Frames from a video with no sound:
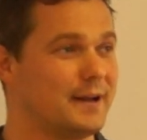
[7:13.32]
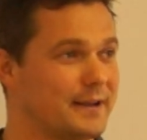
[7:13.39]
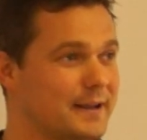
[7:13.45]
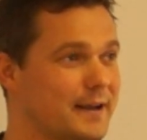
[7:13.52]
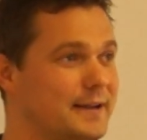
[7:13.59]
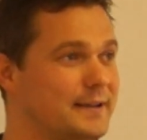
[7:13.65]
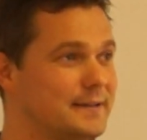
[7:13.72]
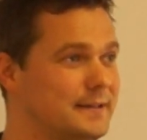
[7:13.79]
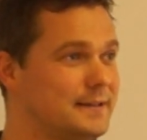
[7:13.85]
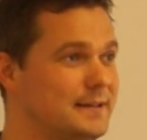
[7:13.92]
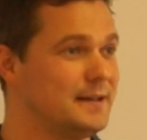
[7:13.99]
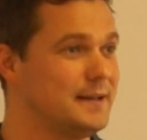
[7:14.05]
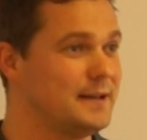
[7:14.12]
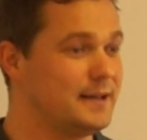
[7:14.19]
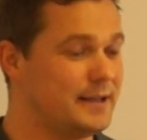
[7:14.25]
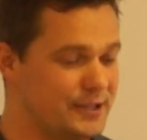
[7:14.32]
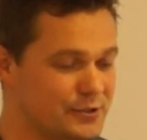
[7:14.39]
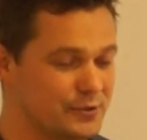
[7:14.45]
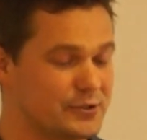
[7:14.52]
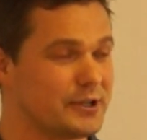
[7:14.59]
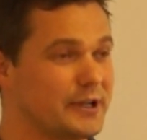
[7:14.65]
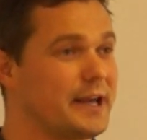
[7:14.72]
Okay? He's
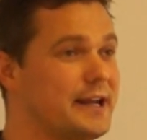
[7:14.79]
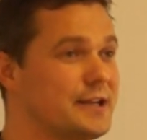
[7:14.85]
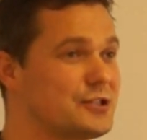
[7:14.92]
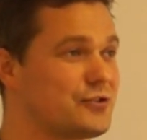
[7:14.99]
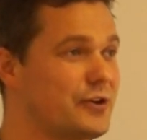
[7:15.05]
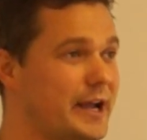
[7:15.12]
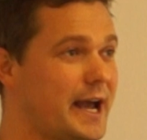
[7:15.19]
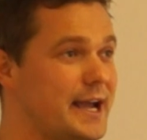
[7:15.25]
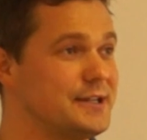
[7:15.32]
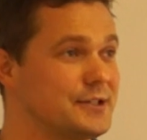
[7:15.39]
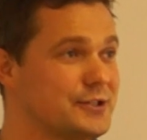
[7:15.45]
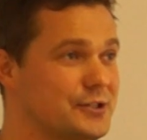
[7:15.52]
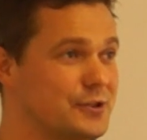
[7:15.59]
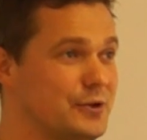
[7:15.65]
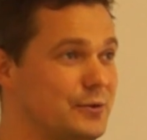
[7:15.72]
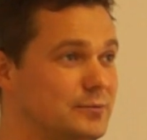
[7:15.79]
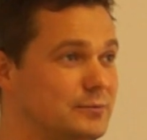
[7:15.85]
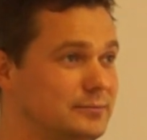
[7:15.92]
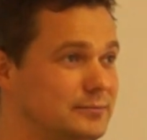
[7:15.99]
also getting straight A's at school.